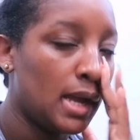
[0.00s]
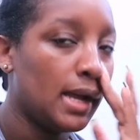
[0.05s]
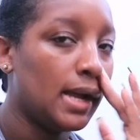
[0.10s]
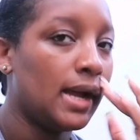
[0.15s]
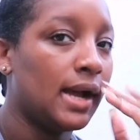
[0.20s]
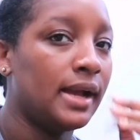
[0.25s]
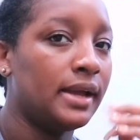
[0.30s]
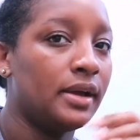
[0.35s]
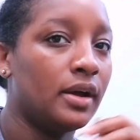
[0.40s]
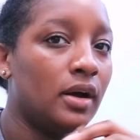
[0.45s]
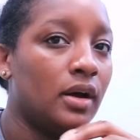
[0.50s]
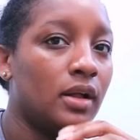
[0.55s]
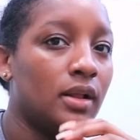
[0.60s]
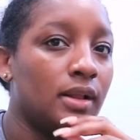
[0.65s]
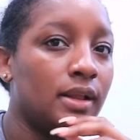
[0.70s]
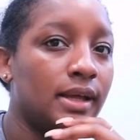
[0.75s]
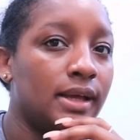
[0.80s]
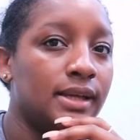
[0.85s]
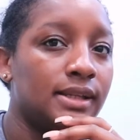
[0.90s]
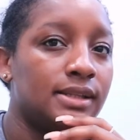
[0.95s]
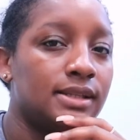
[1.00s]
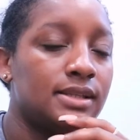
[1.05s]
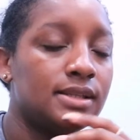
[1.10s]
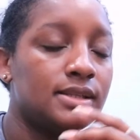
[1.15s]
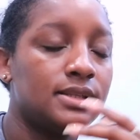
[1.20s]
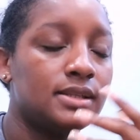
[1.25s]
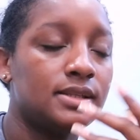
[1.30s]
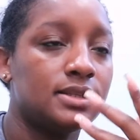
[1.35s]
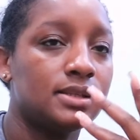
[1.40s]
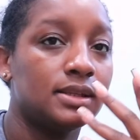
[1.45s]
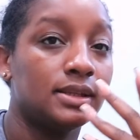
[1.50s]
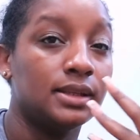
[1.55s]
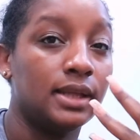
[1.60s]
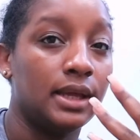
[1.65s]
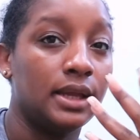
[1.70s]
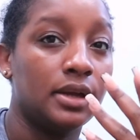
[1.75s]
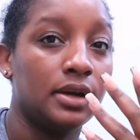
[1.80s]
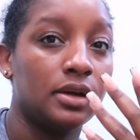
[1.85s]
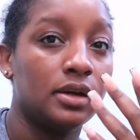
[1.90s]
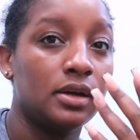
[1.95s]
Hi y'all, it's
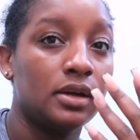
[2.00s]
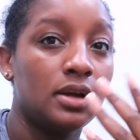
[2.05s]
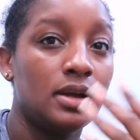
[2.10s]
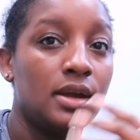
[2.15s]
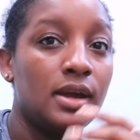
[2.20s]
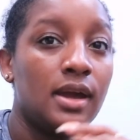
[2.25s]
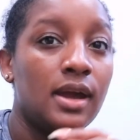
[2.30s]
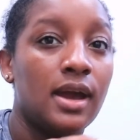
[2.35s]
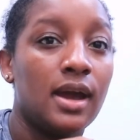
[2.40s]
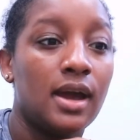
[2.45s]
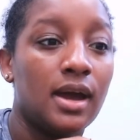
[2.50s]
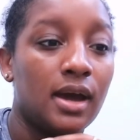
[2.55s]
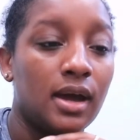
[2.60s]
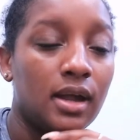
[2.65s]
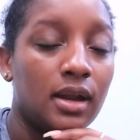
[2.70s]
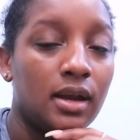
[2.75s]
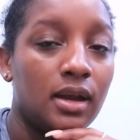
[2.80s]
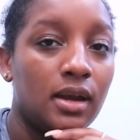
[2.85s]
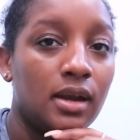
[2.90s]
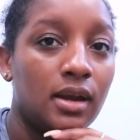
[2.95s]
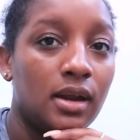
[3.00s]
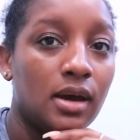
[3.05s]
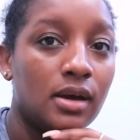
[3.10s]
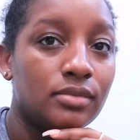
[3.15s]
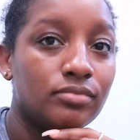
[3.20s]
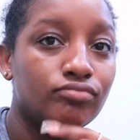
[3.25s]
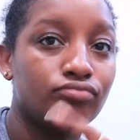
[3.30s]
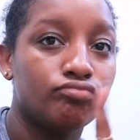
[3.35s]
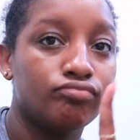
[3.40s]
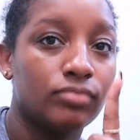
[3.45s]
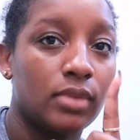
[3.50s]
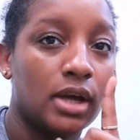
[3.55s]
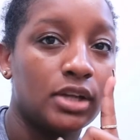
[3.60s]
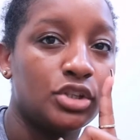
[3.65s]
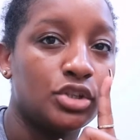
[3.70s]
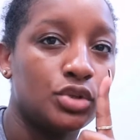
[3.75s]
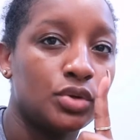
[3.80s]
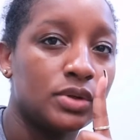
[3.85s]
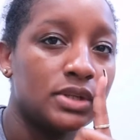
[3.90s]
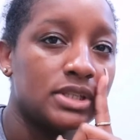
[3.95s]
later and
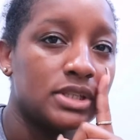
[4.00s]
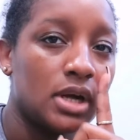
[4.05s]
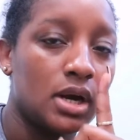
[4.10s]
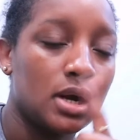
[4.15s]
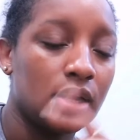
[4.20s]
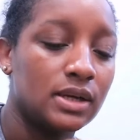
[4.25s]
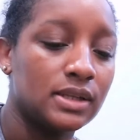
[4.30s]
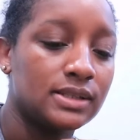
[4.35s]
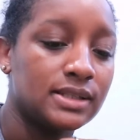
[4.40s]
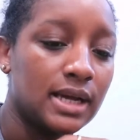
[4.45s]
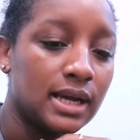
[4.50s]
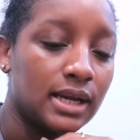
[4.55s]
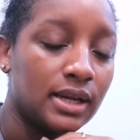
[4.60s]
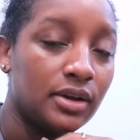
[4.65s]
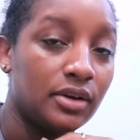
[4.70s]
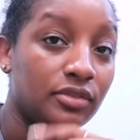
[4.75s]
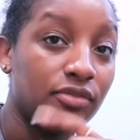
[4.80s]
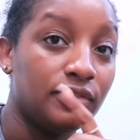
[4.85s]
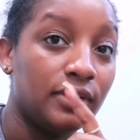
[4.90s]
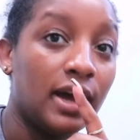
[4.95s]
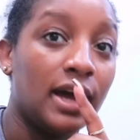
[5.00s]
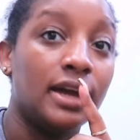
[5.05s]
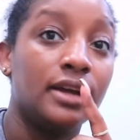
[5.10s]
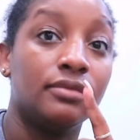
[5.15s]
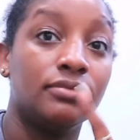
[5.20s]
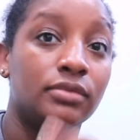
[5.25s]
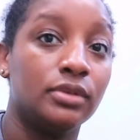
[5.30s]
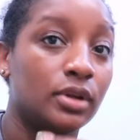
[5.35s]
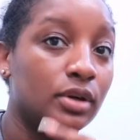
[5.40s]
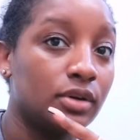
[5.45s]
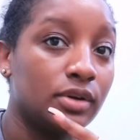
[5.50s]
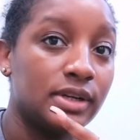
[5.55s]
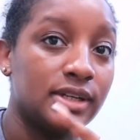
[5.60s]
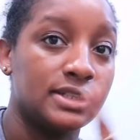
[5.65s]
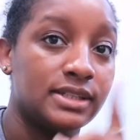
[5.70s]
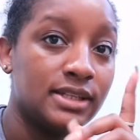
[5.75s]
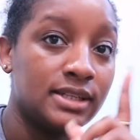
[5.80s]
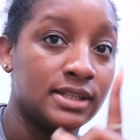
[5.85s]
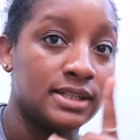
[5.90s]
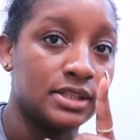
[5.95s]
as sure as a heart attack enough, I look
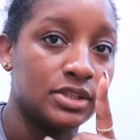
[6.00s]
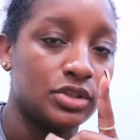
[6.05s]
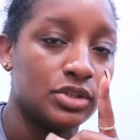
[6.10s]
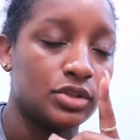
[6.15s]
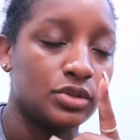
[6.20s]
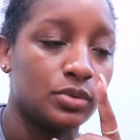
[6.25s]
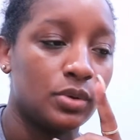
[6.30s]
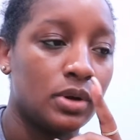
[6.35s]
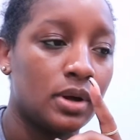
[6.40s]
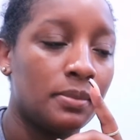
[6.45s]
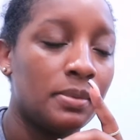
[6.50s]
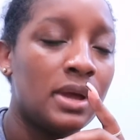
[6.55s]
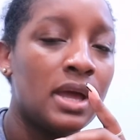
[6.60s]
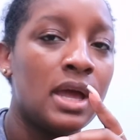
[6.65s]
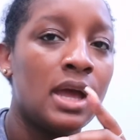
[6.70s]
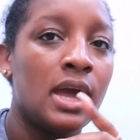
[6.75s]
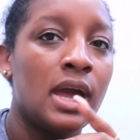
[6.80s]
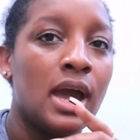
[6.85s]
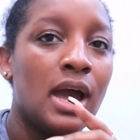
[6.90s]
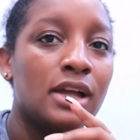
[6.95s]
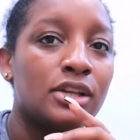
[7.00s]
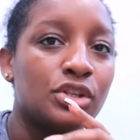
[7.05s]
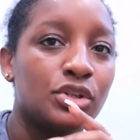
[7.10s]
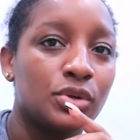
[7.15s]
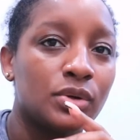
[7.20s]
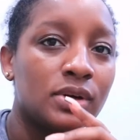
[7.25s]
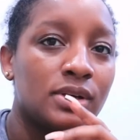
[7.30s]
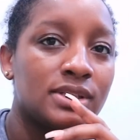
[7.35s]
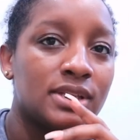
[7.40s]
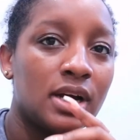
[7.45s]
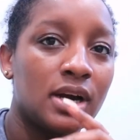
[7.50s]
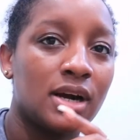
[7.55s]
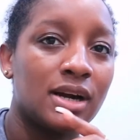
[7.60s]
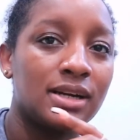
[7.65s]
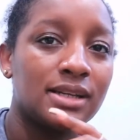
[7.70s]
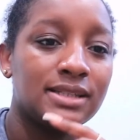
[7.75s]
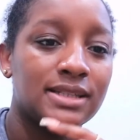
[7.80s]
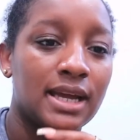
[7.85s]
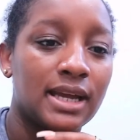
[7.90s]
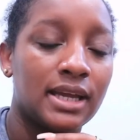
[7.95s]
crazy because I just woke up. As sure as a heart
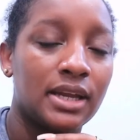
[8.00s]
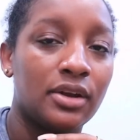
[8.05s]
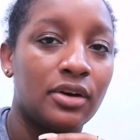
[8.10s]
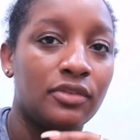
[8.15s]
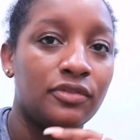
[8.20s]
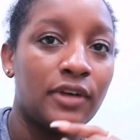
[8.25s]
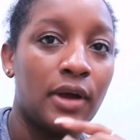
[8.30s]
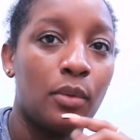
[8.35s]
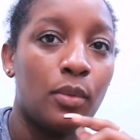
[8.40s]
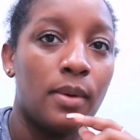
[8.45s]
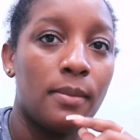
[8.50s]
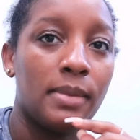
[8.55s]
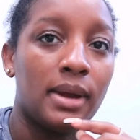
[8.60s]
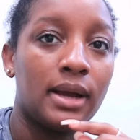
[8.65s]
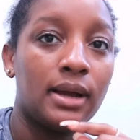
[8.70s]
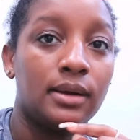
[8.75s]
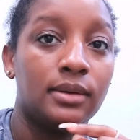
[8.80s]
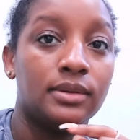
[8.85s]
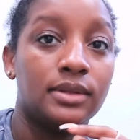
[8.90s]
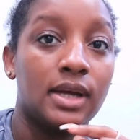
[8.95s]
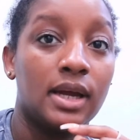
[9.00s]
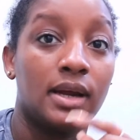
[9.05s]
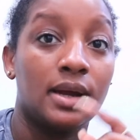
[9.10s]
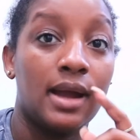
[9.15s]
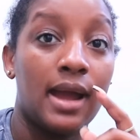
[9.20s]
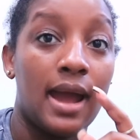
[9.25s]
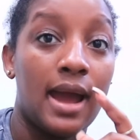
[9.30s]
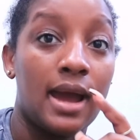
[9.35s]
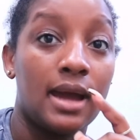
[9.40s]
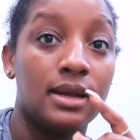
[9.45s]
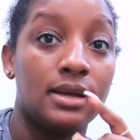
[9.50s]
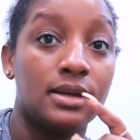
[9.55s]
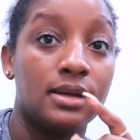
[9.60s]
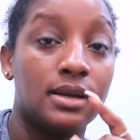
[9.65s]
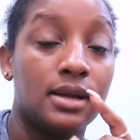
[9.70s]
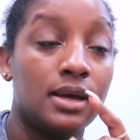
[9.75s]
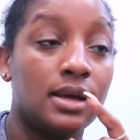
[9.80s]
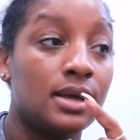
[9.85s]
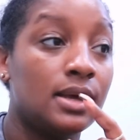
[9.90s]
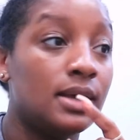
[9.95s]
attack enough, I went back out there and